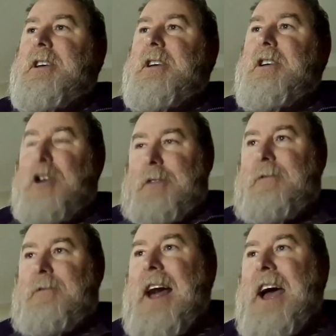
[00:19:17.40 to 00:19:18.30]
on a
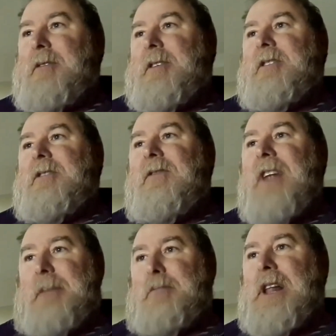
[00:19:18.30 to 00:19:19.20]
flat
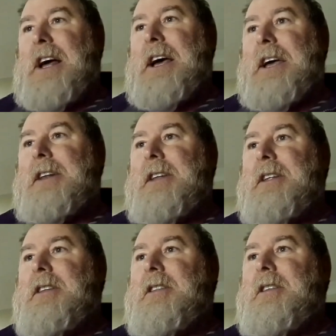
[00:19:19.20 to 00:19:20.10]
plane
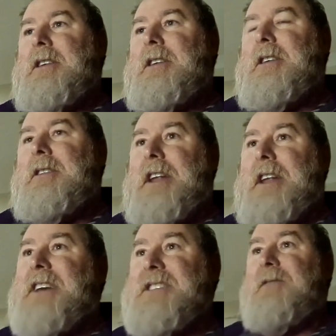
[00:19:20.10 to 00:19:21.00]
that it
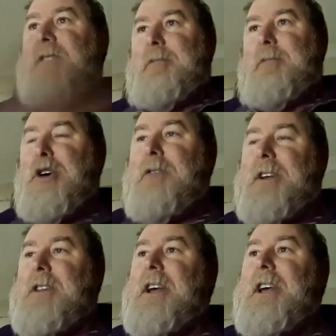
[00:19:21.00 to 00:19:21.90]
doesn't fit
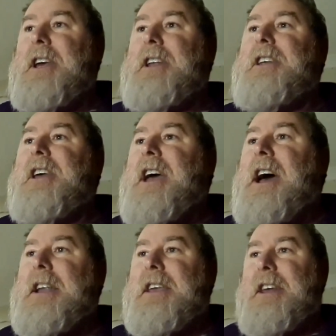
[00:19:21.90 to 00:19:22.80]
perfectly and you
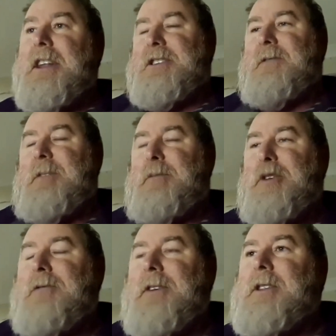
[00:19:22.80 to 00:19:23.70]
can't get it to fit
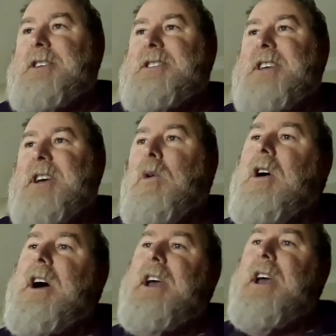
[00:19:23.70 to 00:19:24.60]
perfectly? So why?